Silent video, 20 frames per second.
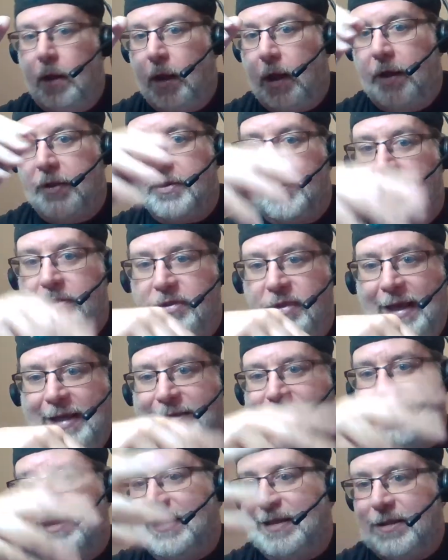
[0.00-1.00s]
other
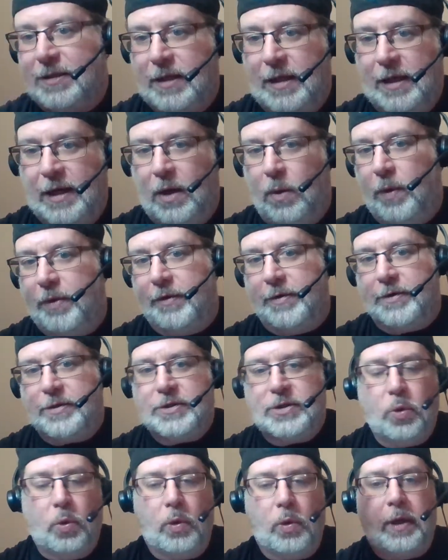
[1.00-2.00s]
things like, whether it's
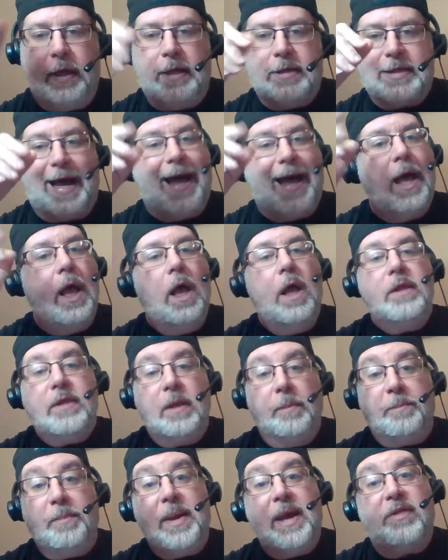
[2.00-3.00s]
toys. The
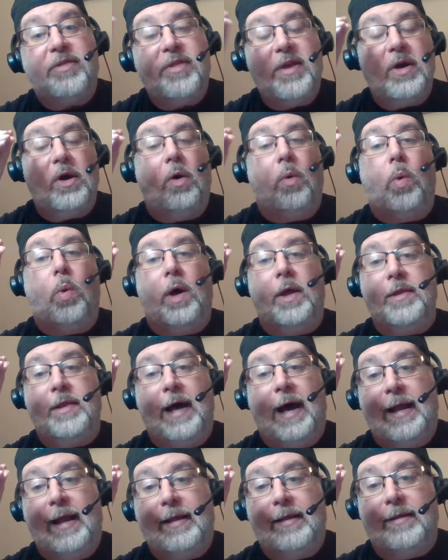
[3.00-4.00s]
big thing on
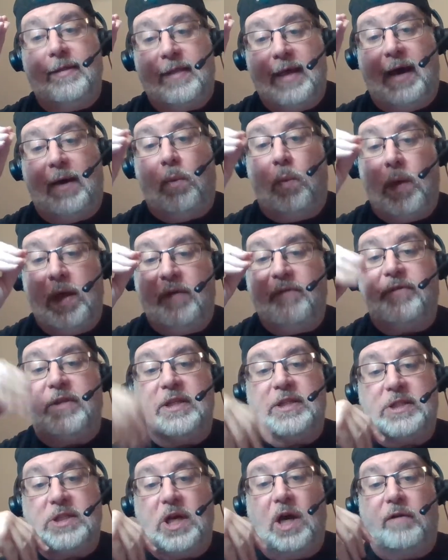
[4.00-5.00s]
Whatnot that we've
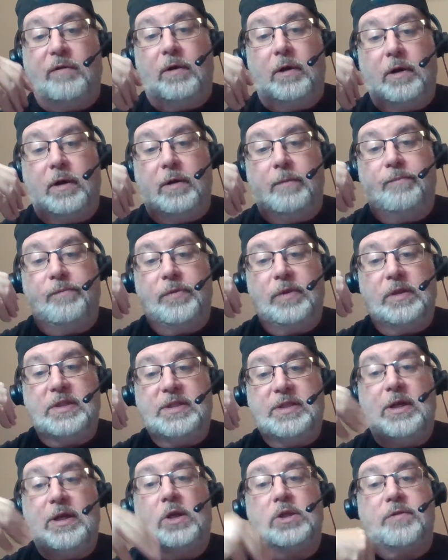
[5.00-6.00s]
discovered
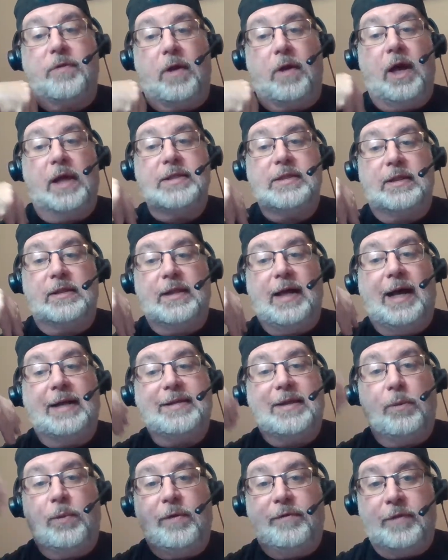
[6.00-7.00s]
sells for us a lot
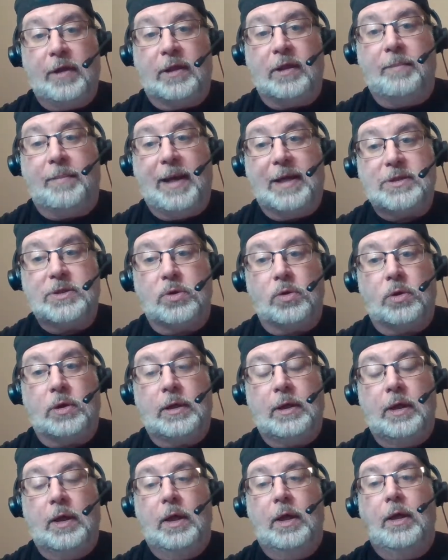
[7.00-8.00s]
that we've done the best on
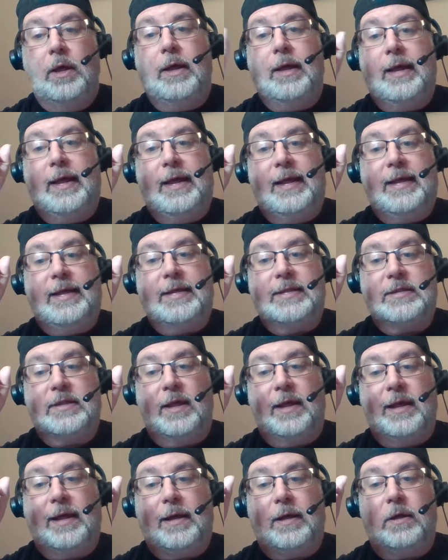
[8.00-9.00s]
is
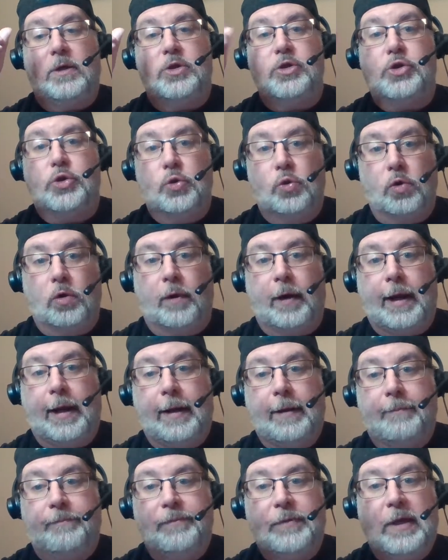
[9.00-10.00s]
like jewelry,
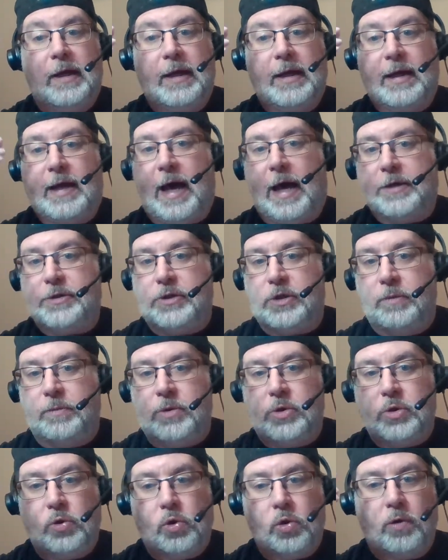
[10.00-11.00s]
costume
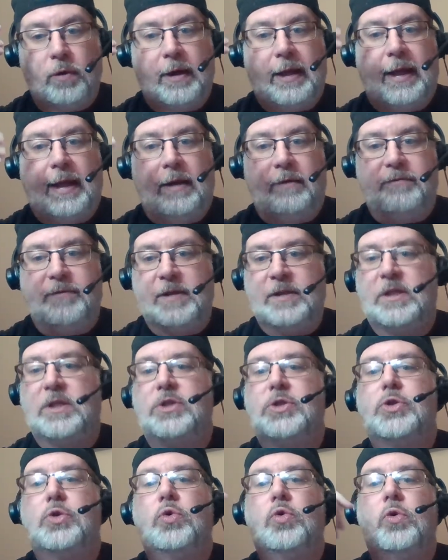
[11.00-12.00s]
jewelry, vintage
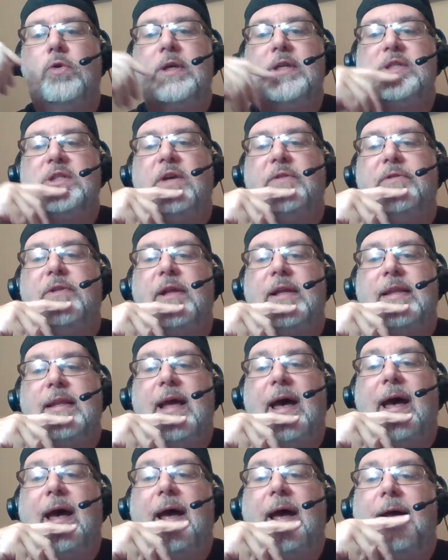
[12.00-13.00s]
jewelry, stuff like
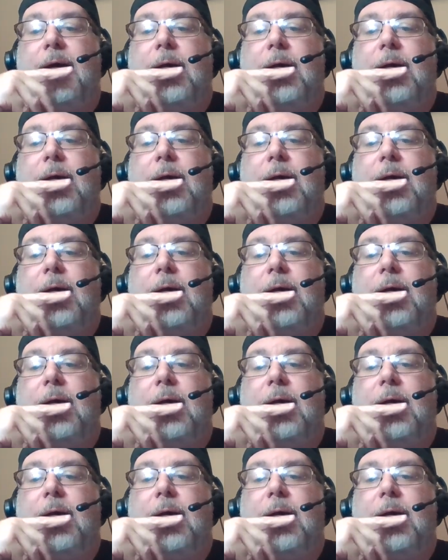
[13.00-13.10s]
that.